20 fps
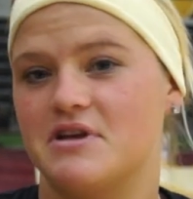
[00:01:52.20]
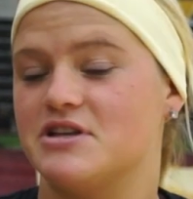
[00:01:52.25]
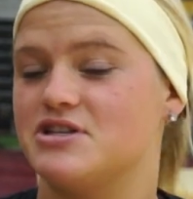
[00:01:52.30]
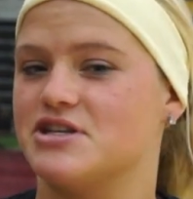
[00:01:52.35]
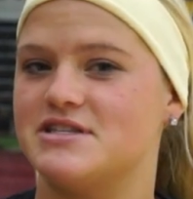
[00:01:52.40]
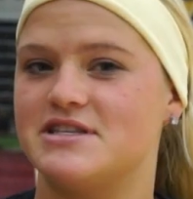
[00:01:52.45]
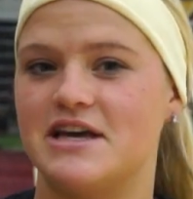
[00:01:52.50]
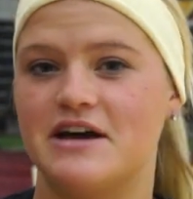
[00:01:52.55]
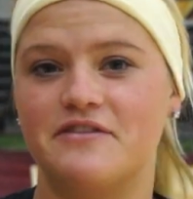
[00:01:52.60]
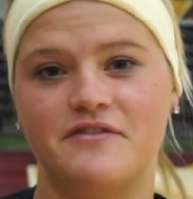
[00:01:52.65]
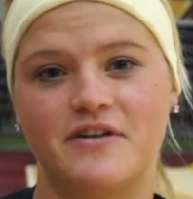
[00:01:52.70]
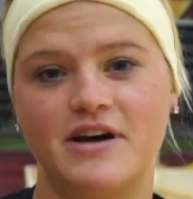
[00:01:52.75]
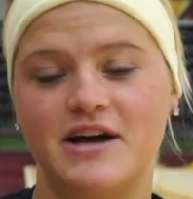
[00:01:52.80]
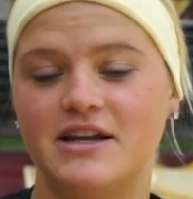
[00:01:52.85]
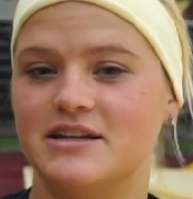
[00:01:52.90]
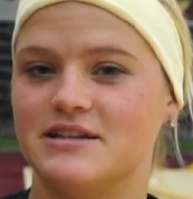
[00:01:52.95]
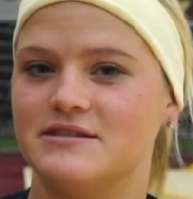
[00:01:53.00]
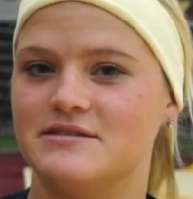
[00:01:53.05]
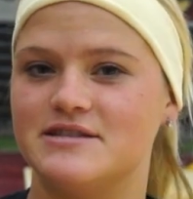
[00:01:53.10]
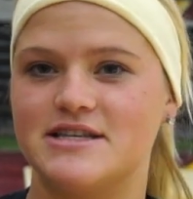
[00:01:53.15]
Just have
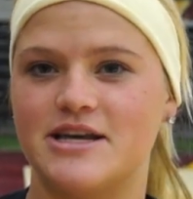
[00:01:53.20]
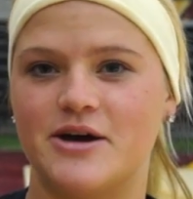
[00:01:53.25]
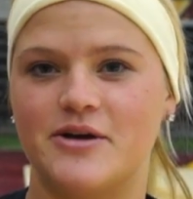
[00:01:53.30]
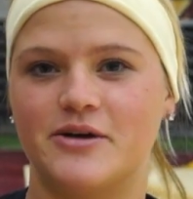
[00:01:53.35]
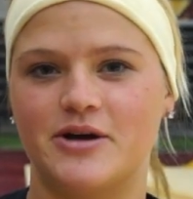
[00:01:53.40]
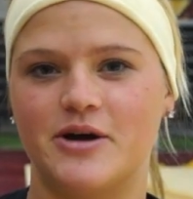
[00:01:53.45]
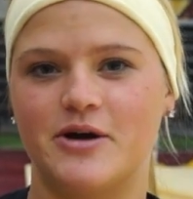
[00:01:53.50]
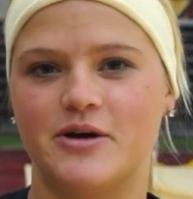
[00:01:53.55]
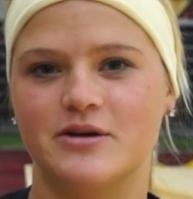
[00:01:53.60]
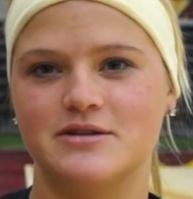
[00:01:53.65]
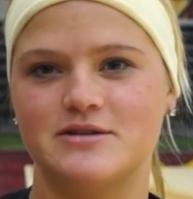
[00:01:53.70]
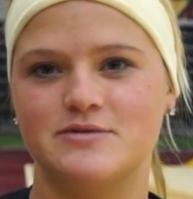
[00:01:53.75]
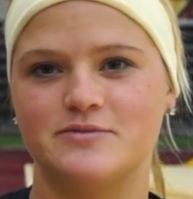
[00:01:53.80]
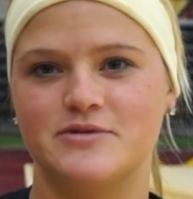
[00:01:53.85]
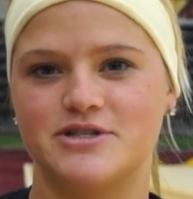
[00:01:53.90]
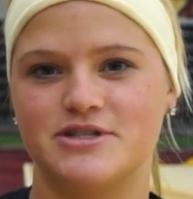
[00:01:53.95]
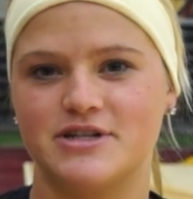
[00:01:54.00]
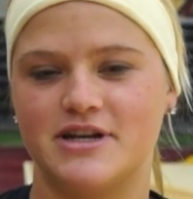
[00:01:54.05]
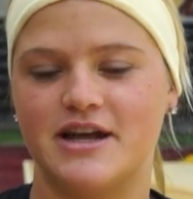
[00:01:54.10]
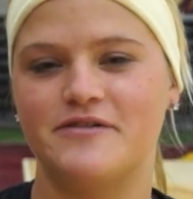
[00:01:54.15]
fun and see how it goes.
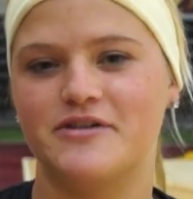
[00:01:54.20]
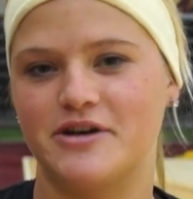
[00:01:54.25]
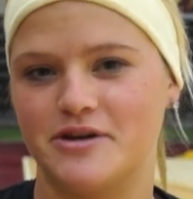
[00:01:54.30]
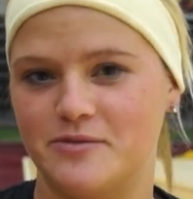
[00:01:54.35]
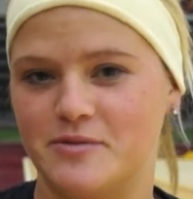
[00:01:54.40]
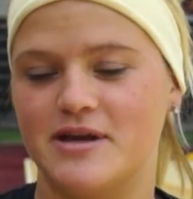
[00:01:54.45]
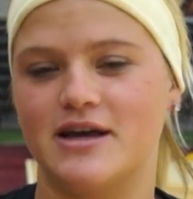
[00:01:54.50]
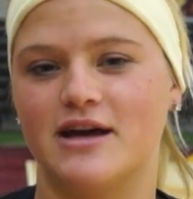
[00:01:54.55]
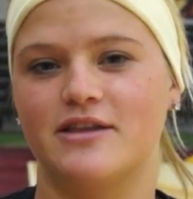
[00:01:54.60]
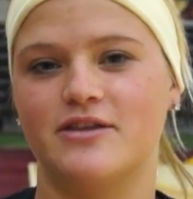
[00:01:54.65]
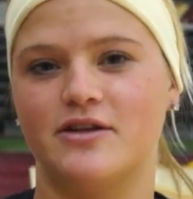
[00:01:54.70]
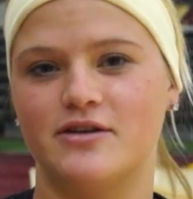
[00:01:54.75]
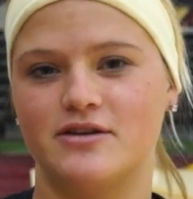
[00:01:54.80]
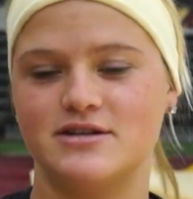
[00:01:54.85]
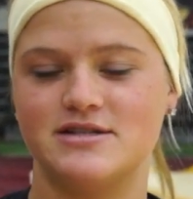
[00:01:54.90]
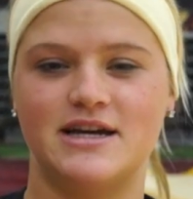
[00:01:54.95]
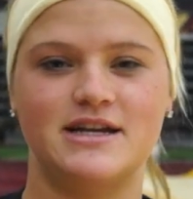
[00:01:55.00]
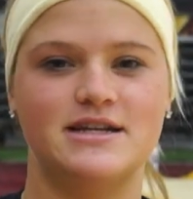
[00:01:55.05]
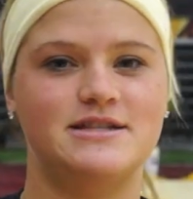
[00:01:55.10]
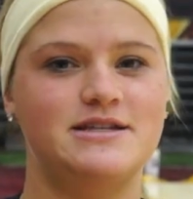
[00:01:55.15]
We should have a good weekend though.
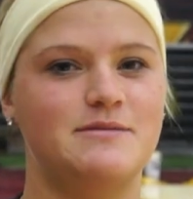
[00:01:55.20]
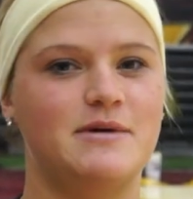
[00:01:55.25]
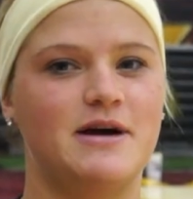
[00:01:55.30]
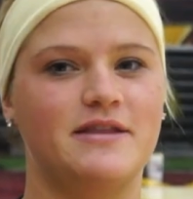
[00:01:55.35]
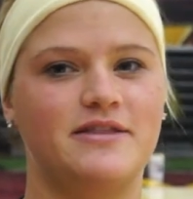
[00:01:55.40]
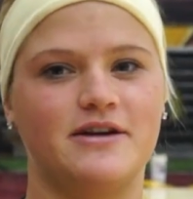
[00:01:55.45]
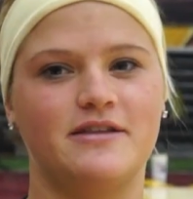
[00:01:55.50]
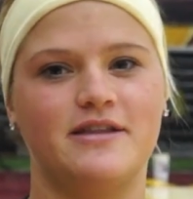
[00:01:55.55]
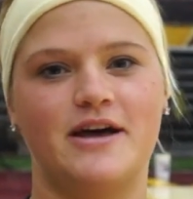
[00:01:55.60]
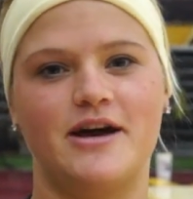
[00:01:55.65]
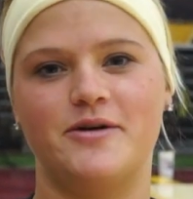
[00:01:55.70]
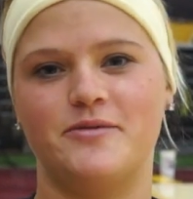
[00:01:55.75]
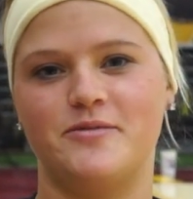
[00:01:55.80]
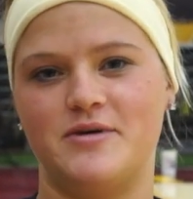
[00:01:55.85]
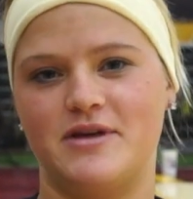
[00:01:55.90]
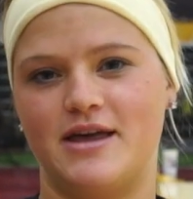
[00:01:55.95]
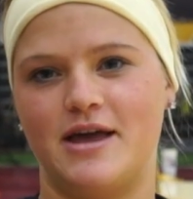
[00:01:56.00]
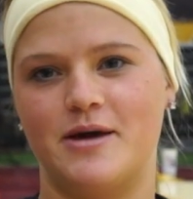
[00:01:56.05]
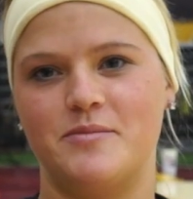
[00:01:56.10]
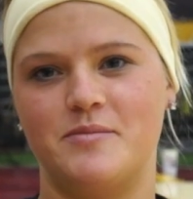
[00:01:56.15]
There's not a team out there that
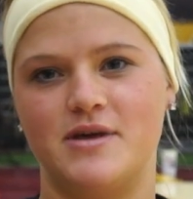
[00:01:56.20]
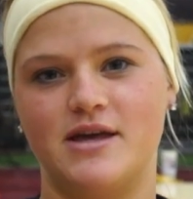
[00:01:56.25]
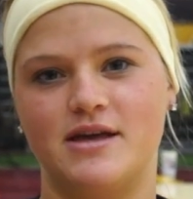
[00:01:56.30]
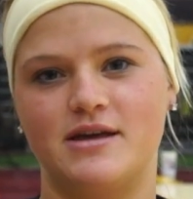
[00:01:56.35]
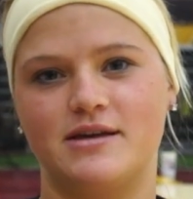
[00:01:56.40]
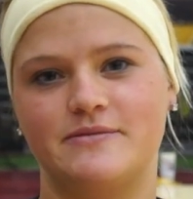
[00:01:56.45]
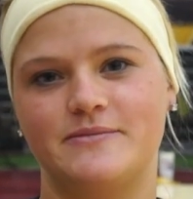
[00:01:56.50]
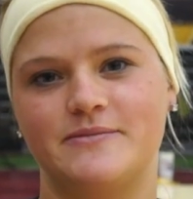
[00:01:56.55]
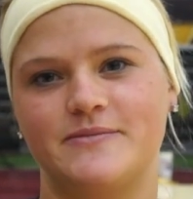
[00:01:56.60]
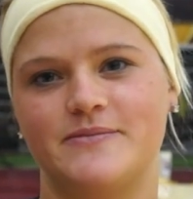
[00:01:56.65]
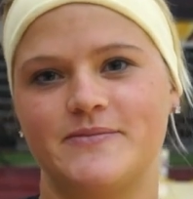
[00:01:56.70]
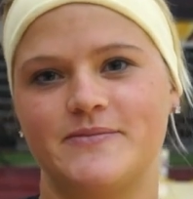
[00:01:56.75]
we can't beat.